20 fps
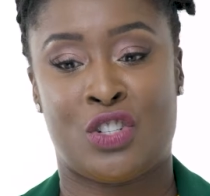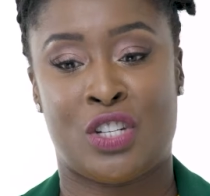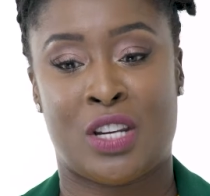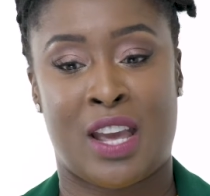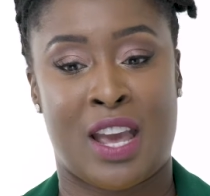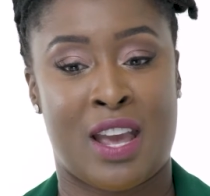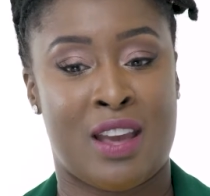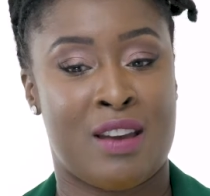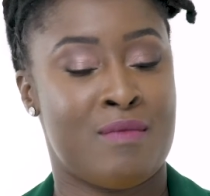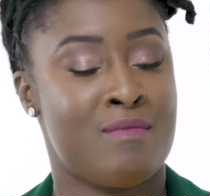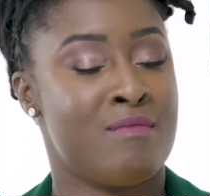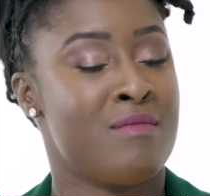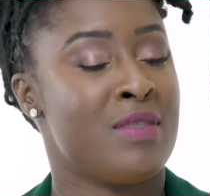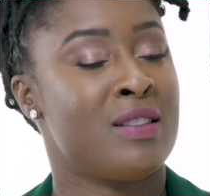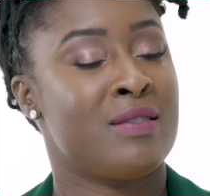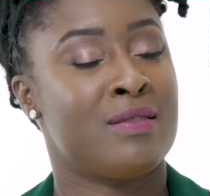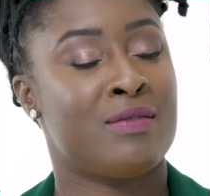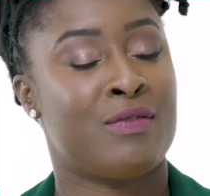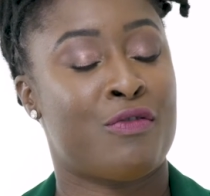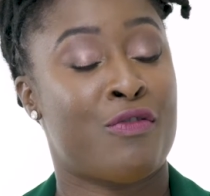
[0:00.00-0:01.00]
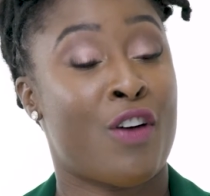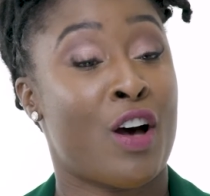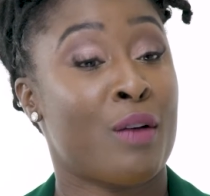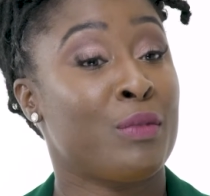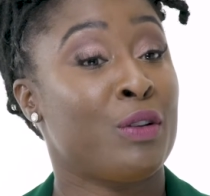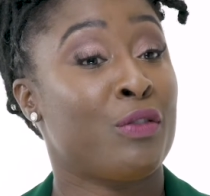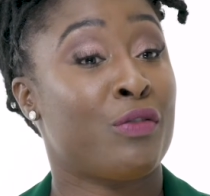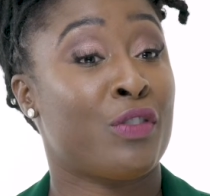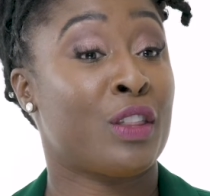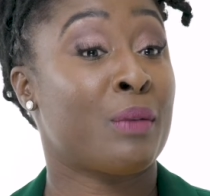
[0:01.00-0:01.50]
she came and
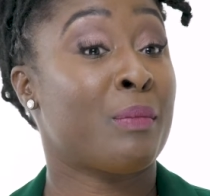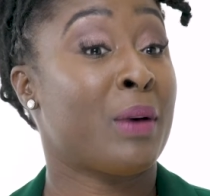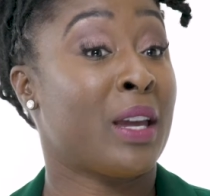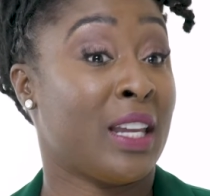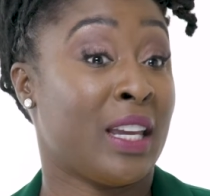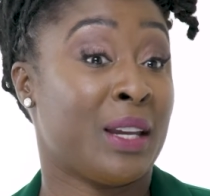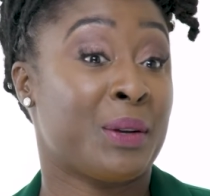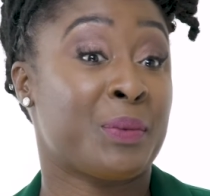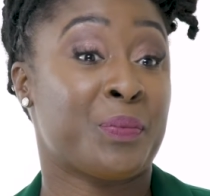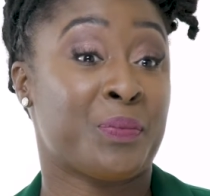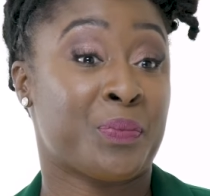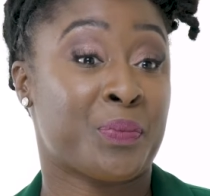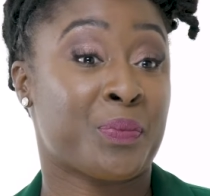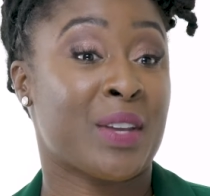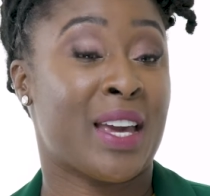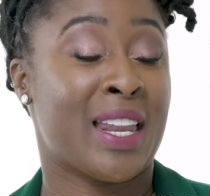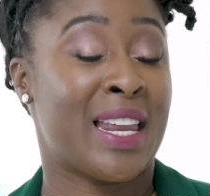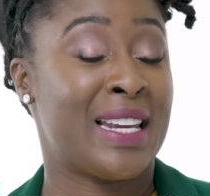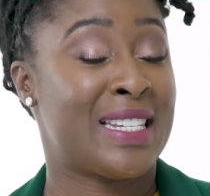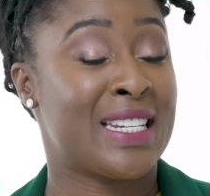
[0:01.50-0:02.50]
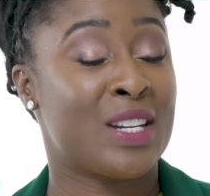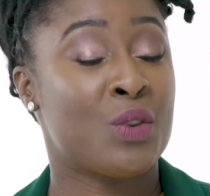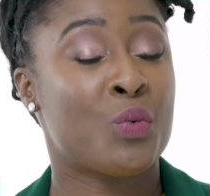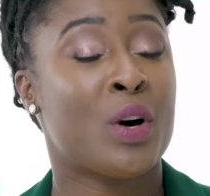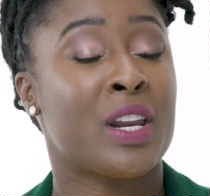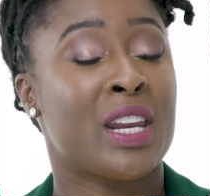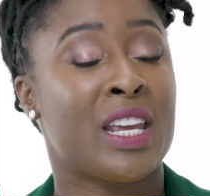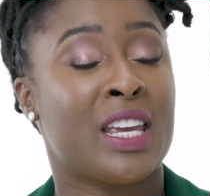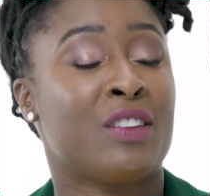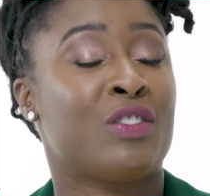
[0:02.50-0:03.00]
fought me for the money. And I didn't
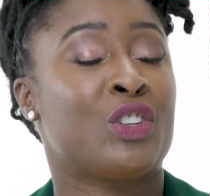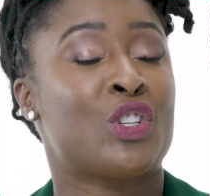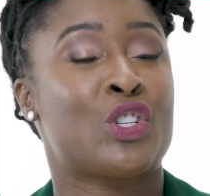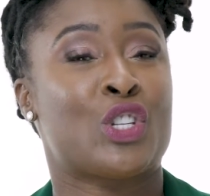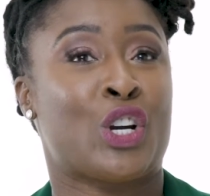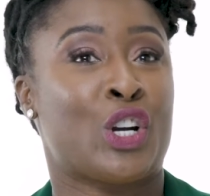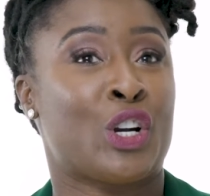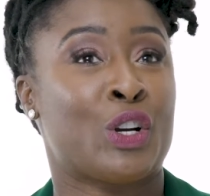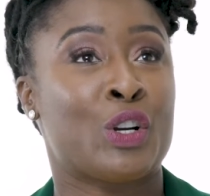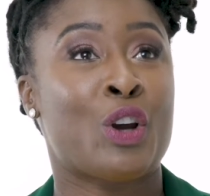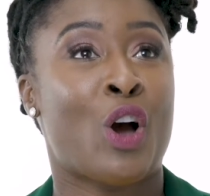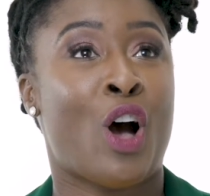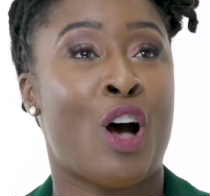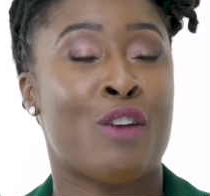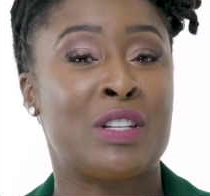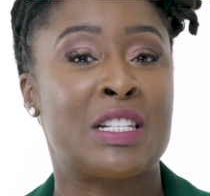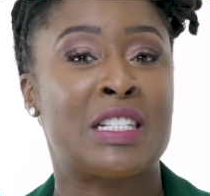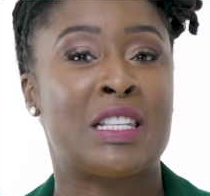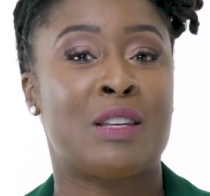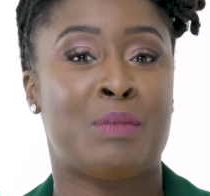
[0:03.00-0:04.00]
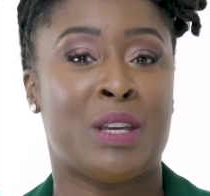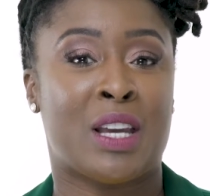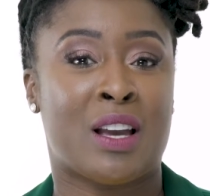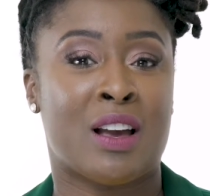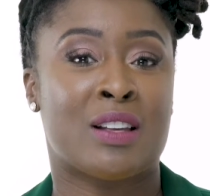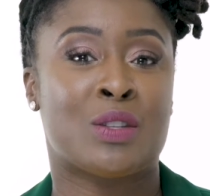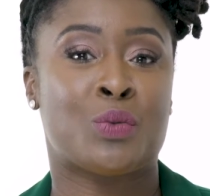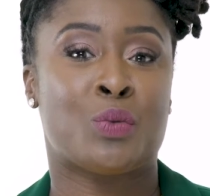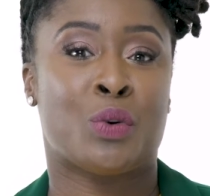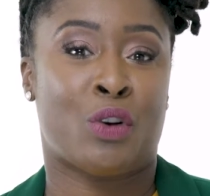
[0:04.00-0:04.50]
want to give it to her, obviously,
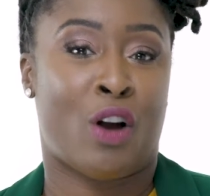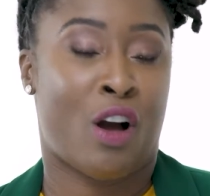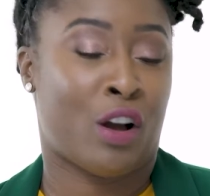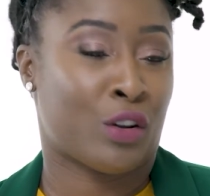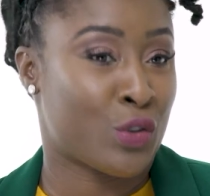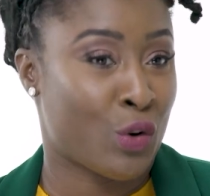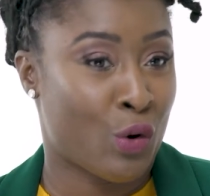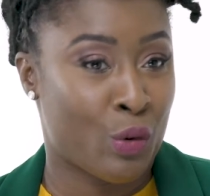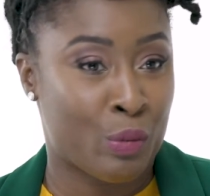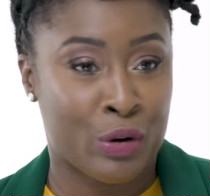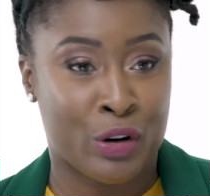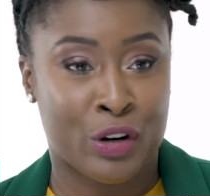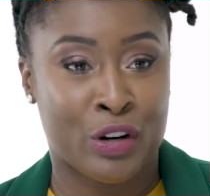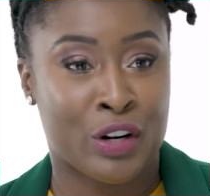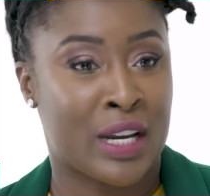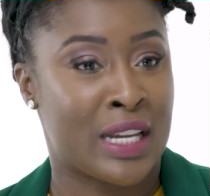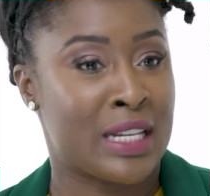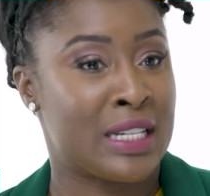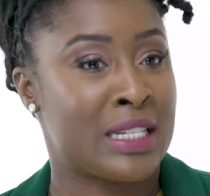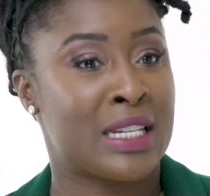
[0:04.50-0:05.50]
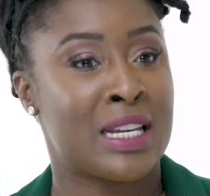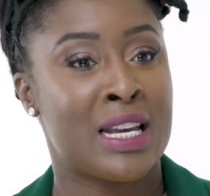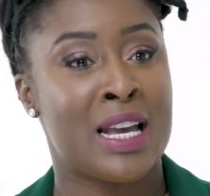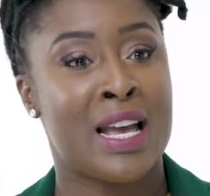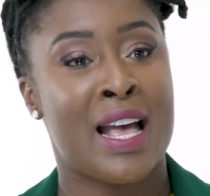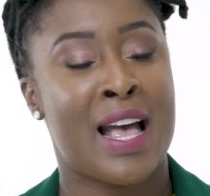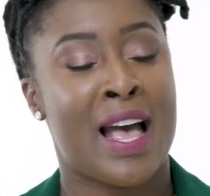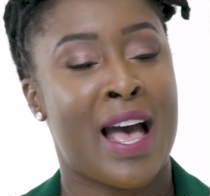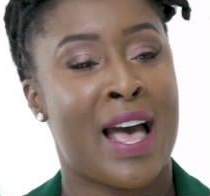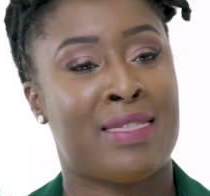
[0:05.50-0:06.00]
because we were October, and
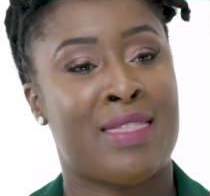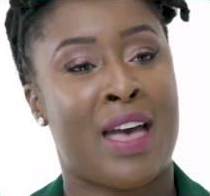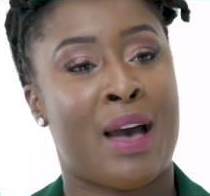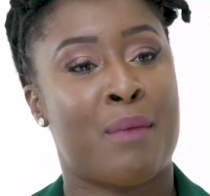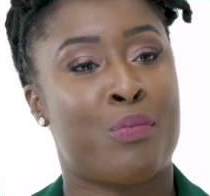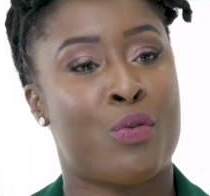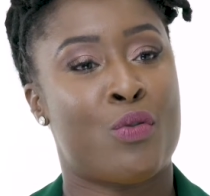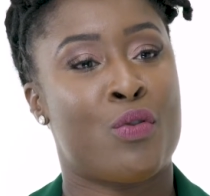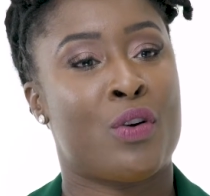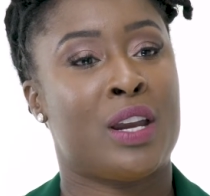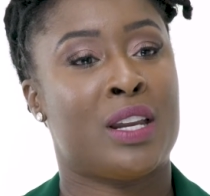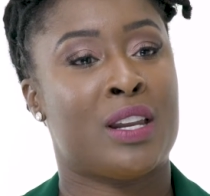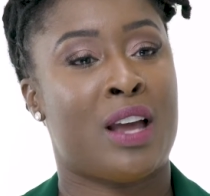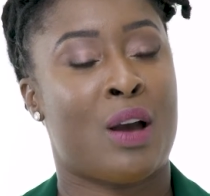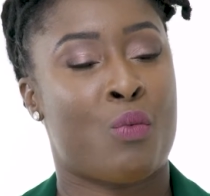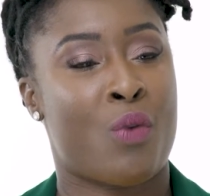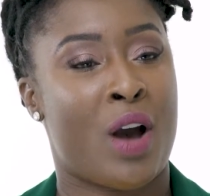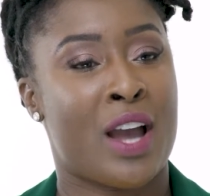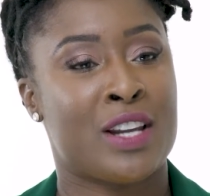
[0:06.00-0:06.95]
at that point,